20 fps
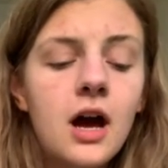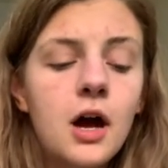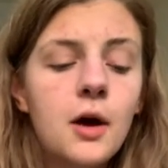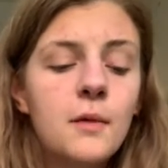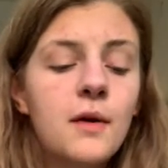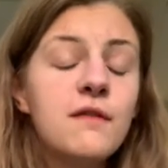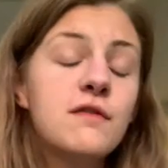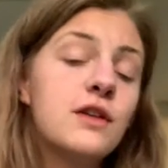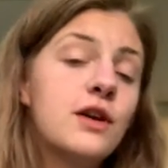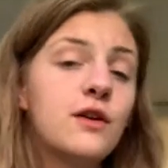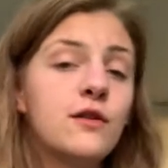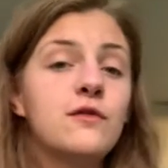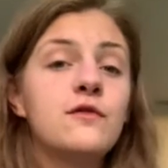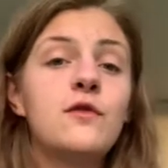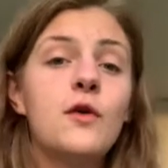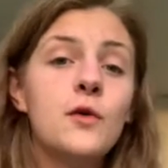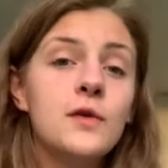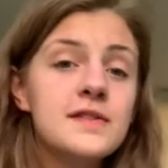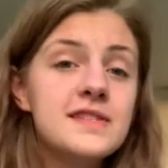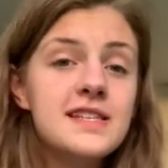If there are
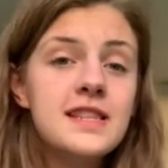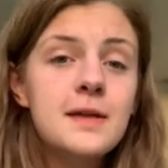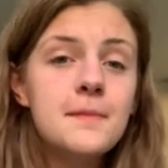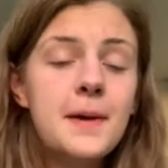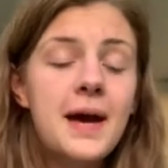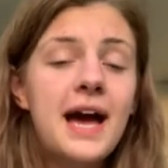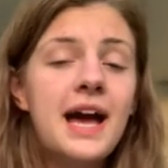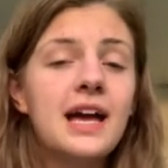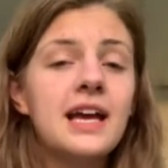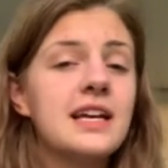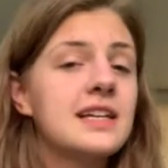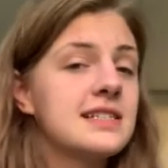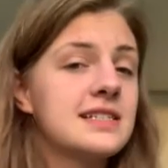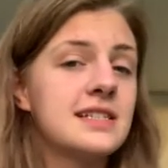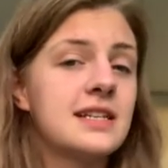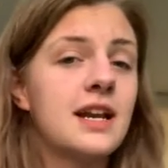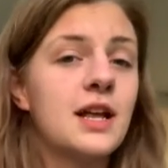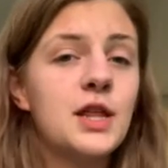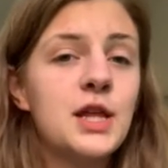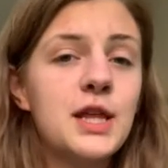folds in the back, this is
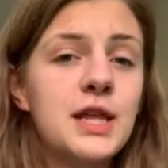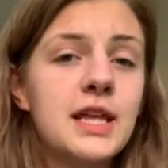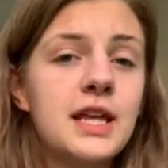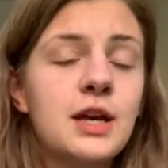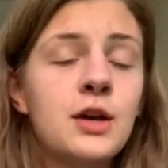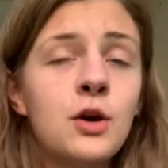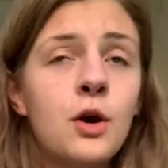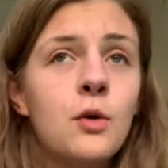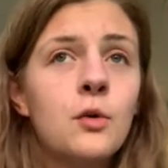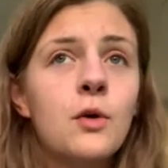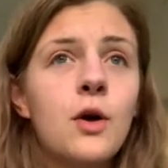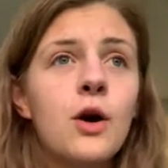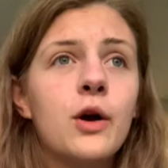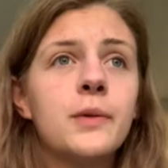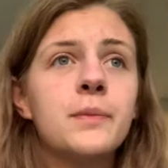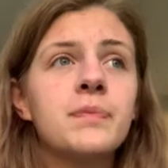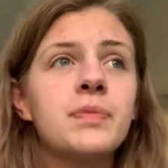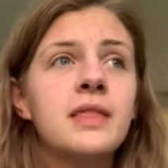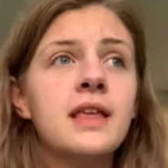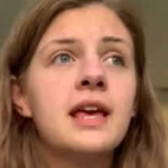another thing that can go
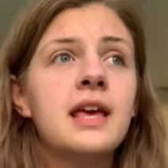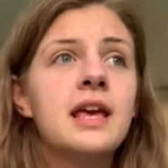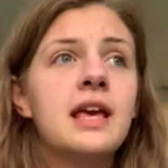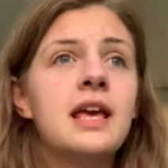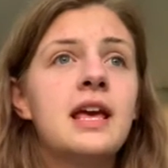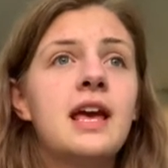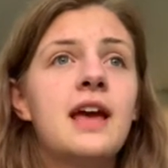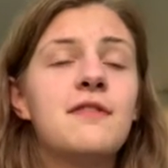wrong.